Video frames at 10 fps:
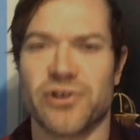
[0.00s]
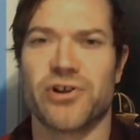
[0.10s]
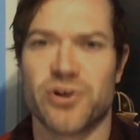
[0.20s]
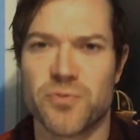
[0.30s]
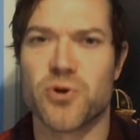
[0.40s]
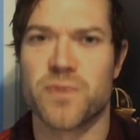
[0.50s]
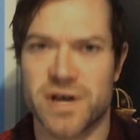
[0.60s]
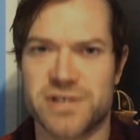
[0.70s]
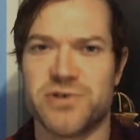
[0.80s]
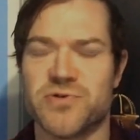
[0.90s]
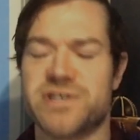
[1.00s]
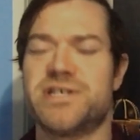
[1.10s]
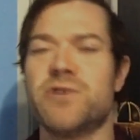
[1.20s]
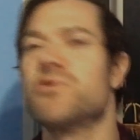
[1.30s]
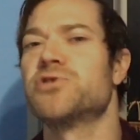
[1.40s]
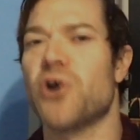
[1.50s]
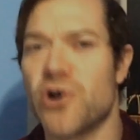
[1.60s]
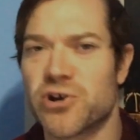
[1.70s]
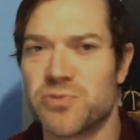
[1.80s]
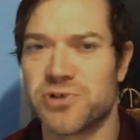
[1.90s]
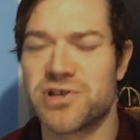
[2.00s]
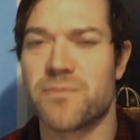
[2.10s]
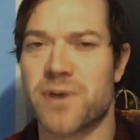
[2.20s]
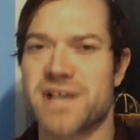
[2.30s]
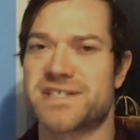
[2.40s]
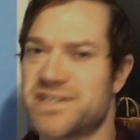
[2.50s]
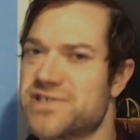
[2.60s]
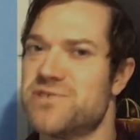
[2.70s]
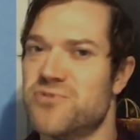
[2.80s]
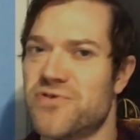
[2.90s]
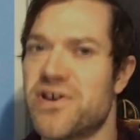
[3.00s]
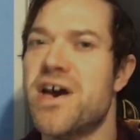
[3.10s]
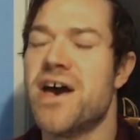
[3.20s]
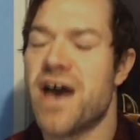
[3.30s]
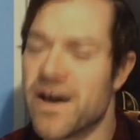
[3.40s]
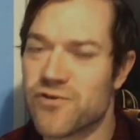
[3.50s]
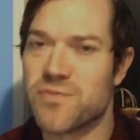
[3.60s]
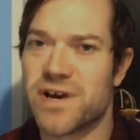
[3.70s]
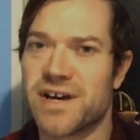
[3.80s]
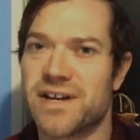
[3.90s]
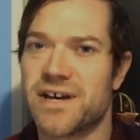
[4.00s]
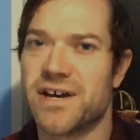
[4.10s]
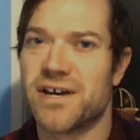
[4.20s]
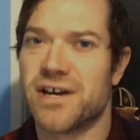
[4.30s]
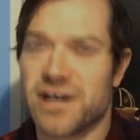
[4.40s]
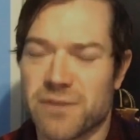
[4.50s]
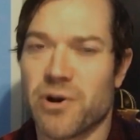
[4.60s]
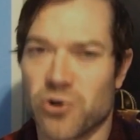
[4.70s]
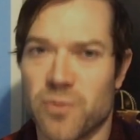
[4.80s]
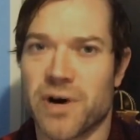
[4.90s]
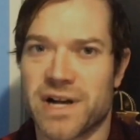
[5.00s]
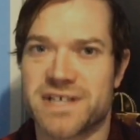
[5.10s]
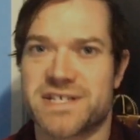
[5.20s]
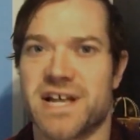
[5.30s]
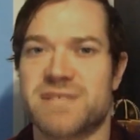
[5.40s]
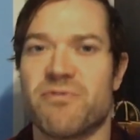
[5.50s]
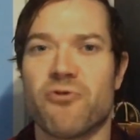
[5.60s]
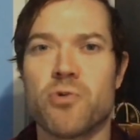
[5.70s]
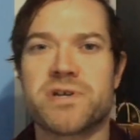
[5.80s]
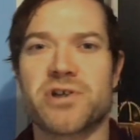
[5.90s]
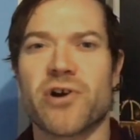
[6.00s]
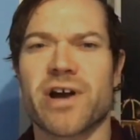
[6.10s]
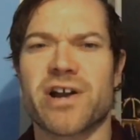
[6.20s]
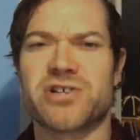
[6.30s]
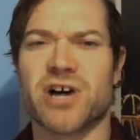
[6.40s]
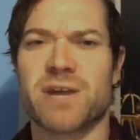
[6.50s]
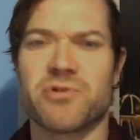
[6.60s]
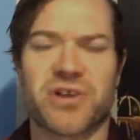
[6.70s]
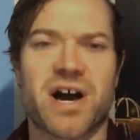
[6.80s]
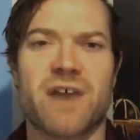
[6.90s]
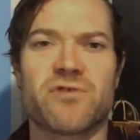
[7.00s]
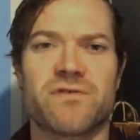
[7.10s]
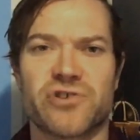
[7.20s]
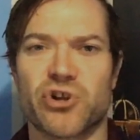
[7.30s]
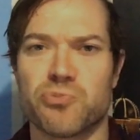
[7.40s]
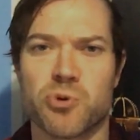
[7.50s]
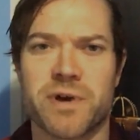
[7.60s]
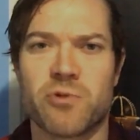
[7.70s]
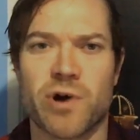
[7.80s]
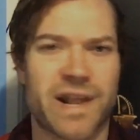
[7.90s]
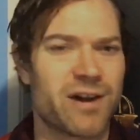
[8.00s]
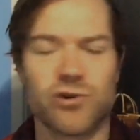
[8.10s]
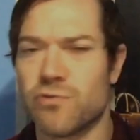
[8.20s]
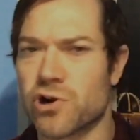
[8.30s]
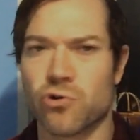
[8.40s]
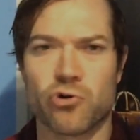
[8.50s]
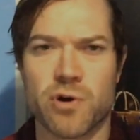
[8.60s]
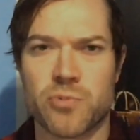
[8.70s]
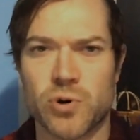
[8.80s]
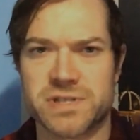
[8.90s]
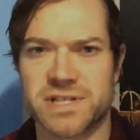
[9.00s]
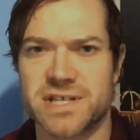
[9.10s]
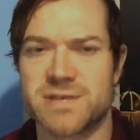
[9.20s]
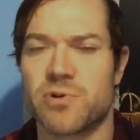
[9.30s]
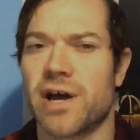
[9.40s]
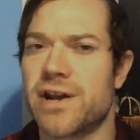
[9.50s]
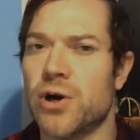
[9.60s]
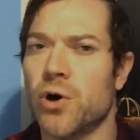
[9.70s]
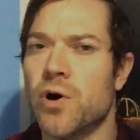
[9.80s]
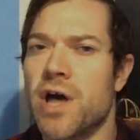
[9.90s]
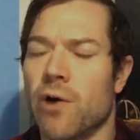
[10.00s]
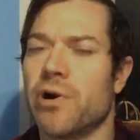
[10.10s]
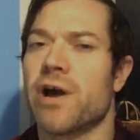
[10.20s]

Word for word: The Little Mermaid 2, the sequel to arguably the best Disney movie ever made. My whole body is tense. Before we start, I gotta talk about the cover of Little Mermaid 1. I don't know what order I'm posting these, but I know